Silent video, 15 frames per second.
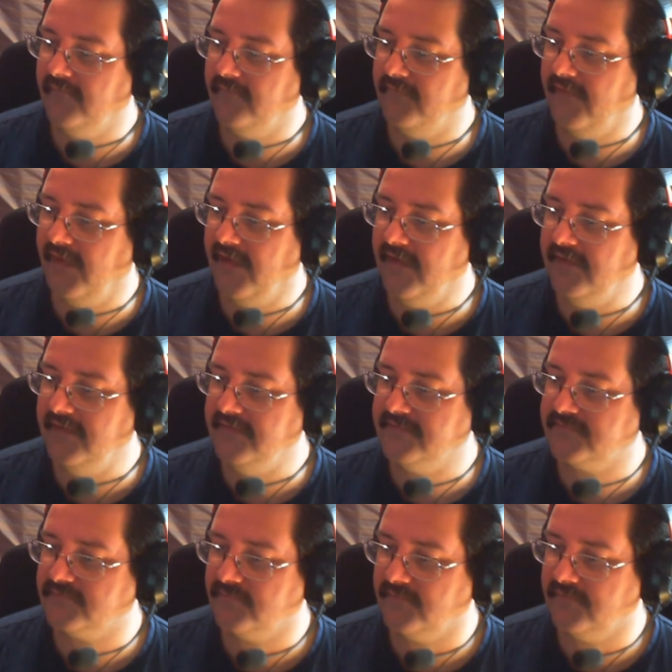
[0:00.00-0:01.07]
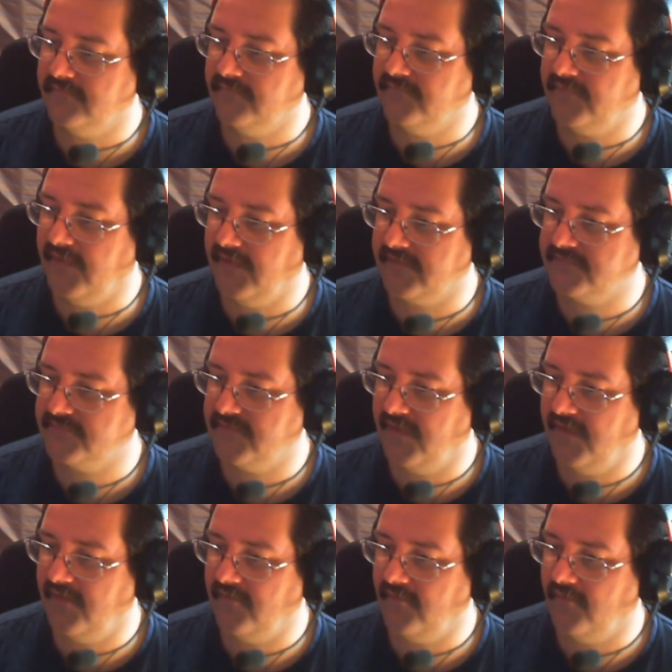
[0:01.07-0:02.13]
any sort of text
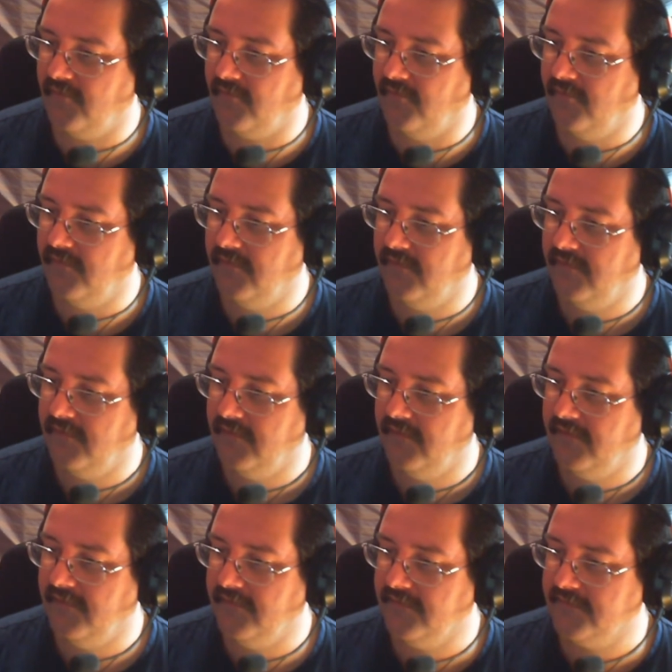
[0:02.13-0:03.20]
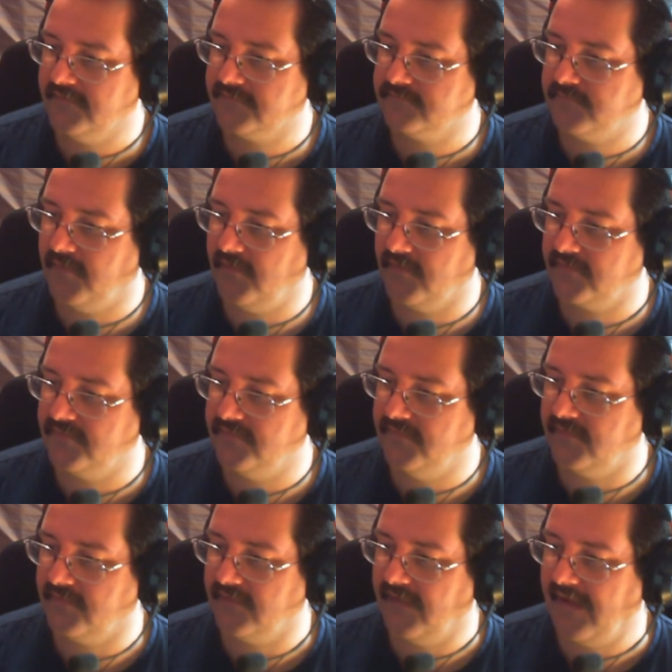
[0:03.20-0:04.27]
at all in this box
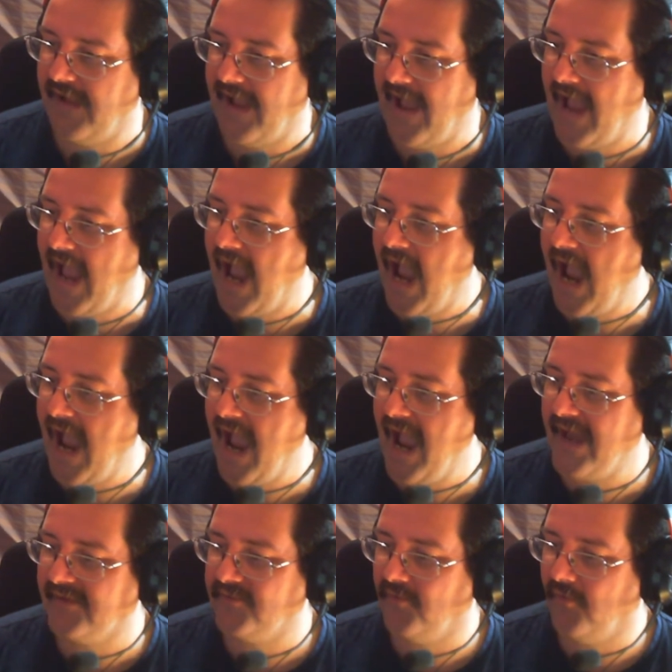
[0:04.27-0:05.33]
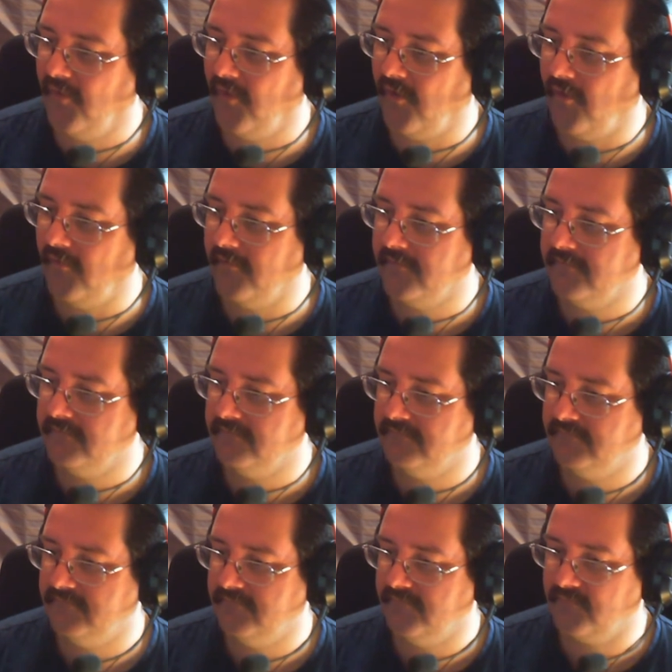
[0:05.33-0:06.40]
here, at all,
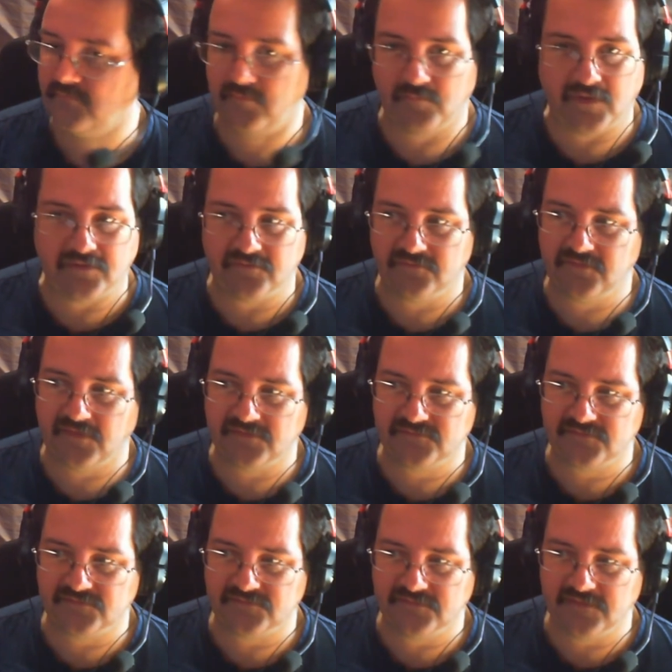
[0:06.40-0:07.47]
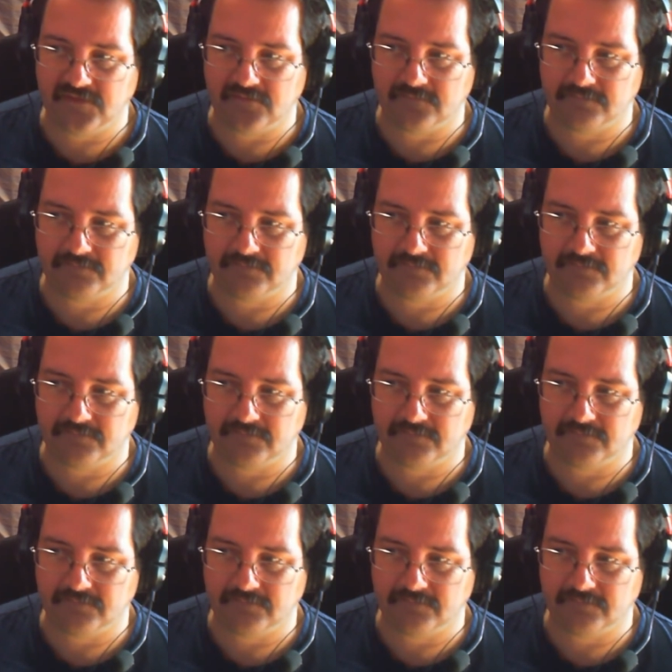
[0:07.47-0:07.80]
reminder text doesn't count,